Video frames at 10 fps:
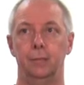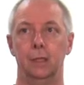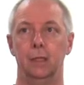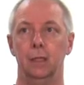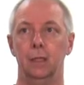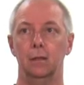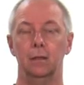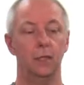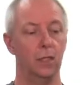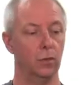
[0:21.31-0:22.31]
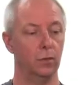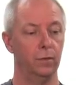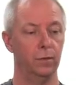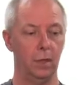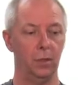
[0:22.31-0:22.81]
Okay, these are a
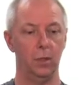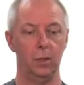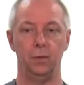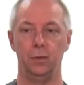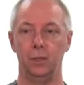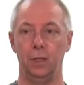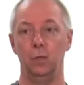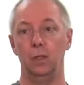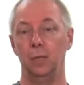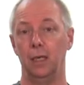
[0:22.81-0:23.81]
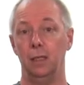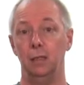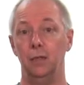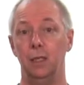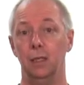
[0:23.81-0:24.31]
very useful thing when you're making
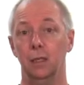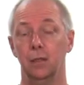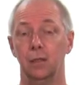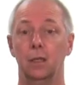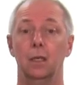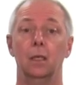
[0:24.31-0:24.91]
your videos.